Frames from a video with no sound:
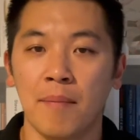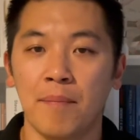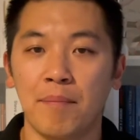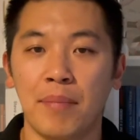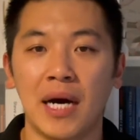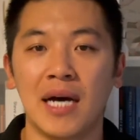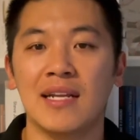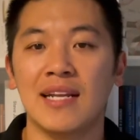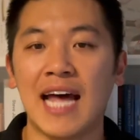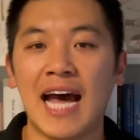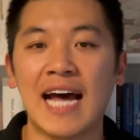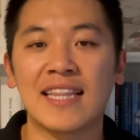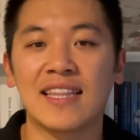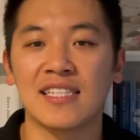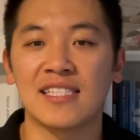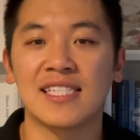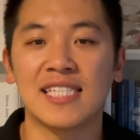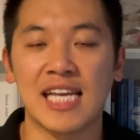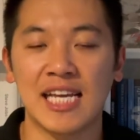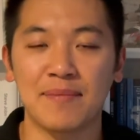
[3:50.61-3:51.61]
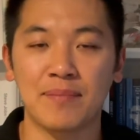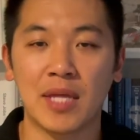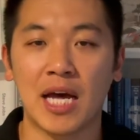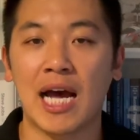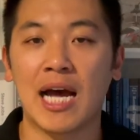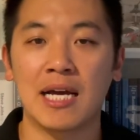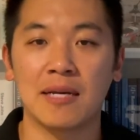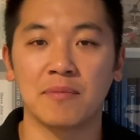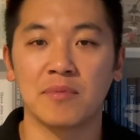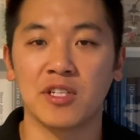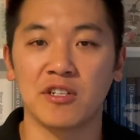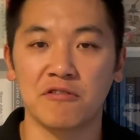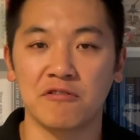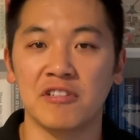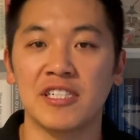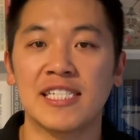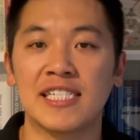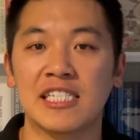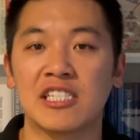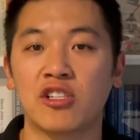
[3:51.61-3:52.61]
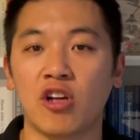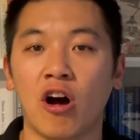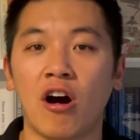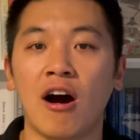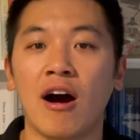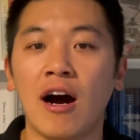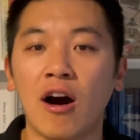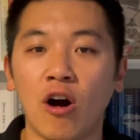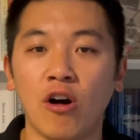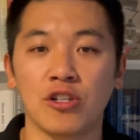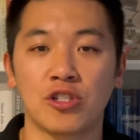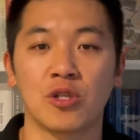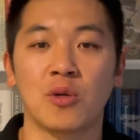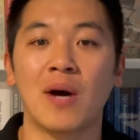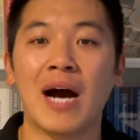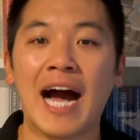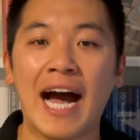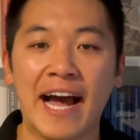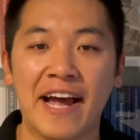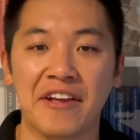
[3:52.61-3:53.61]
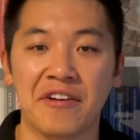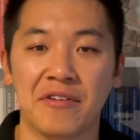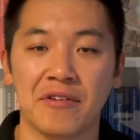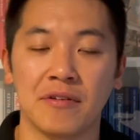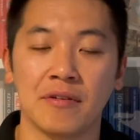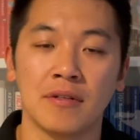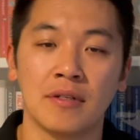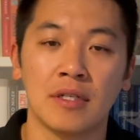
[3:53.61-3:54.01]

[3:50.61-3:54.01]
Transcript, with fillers: but at the same time, the risk is also higher.